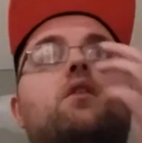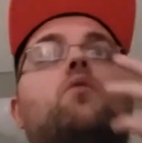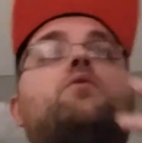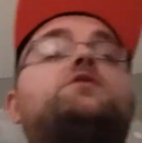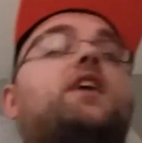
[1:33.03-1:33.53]

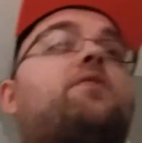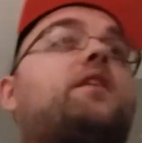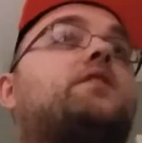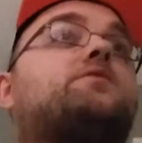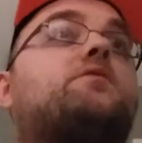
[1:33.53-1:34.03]
Which I
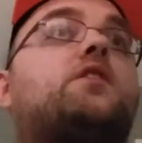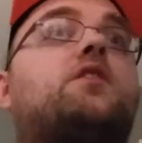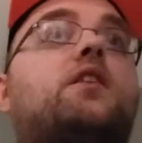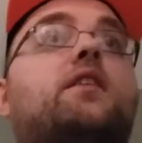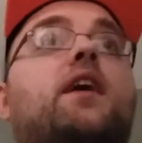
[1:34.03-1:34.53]
think is really
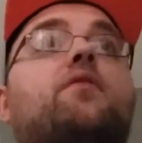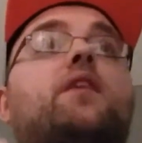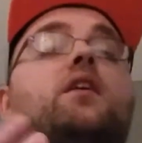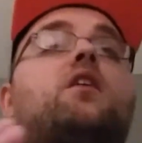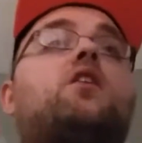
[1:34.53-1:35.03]
good. Now,
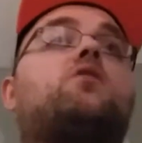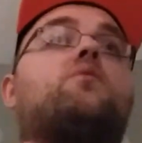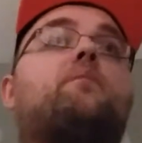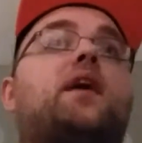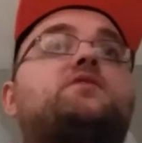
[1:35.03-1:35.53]
they are
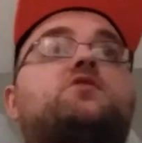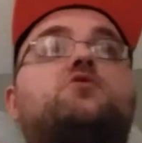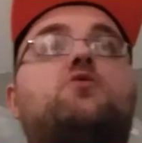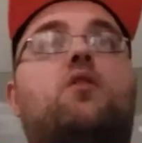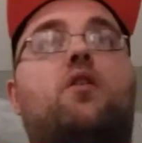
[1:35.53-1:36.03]
a magic
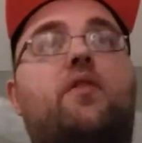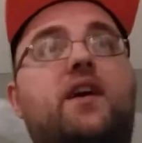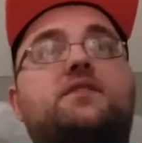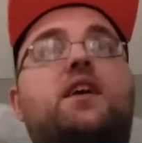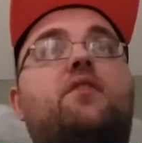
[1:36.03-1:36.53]
duo.
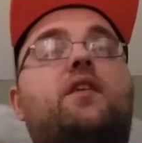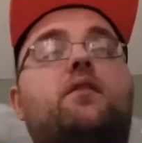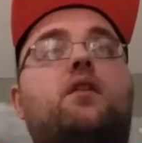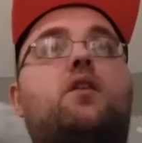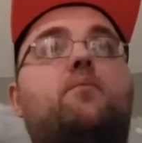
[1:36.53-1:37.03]
That's how
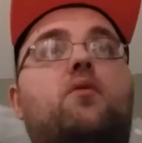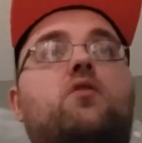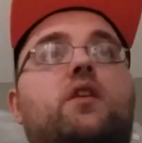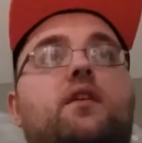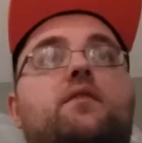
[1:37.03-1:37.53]
they are
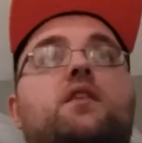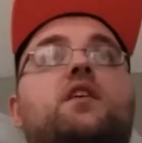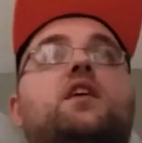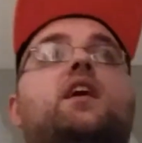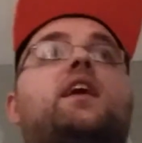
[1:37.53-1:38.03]
born in.
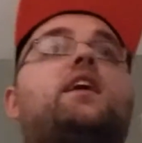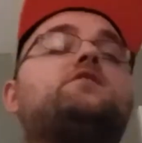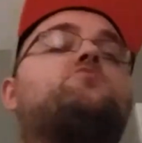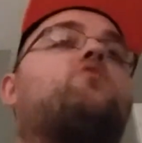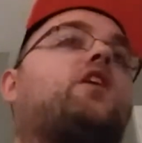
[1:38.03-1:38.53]

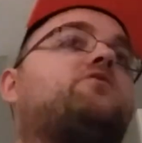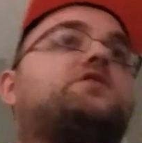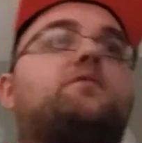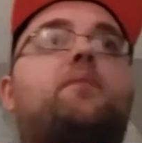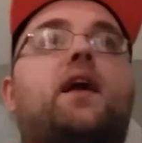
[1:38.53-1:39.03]
He's
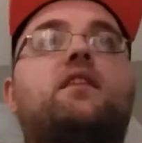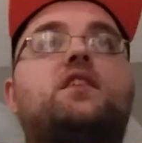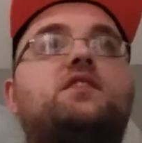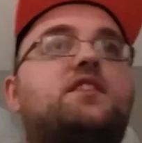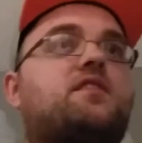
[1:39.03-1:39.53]
reckless, abandoned.
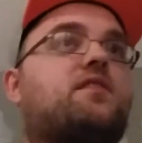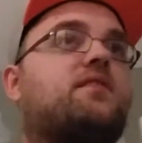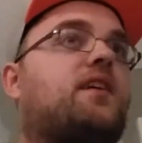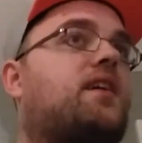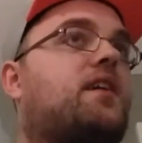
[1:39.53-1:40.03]
He
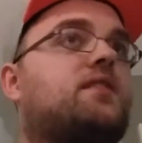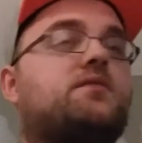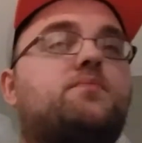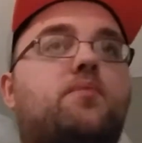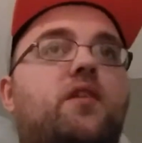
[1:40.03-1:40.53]
doesn't think
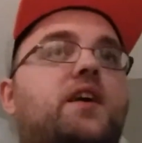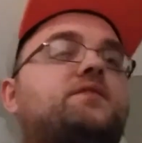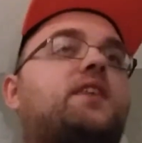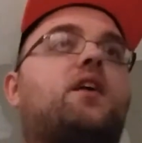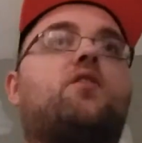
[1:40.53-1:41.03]
his
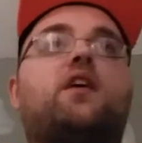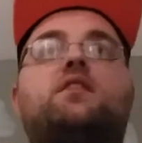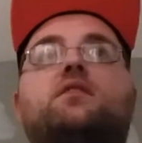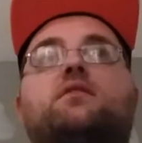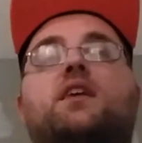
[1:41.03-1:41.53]
plans out,
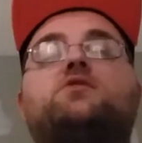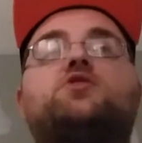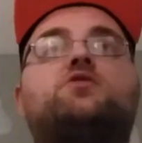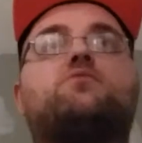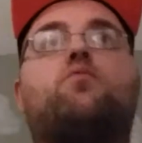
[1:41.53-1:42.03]
and he, they
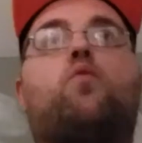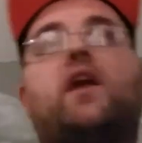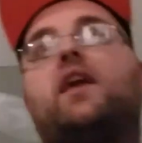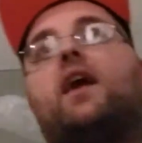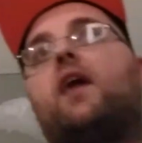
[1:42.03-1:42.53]
just
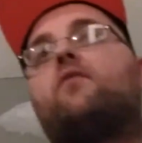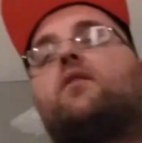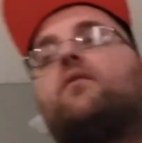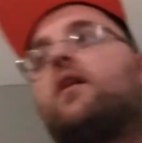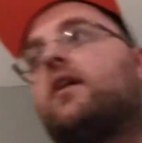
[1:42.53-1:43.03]
wing it
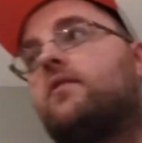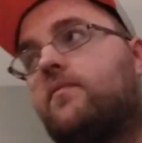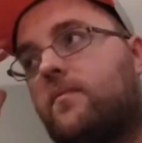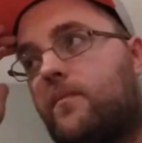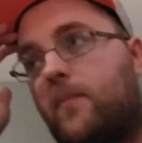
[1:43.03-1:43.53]
every
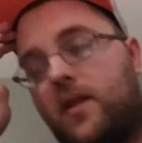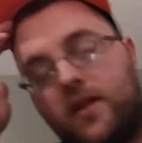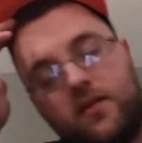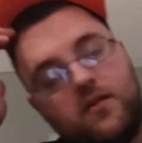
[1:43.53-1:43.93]
fucking minute,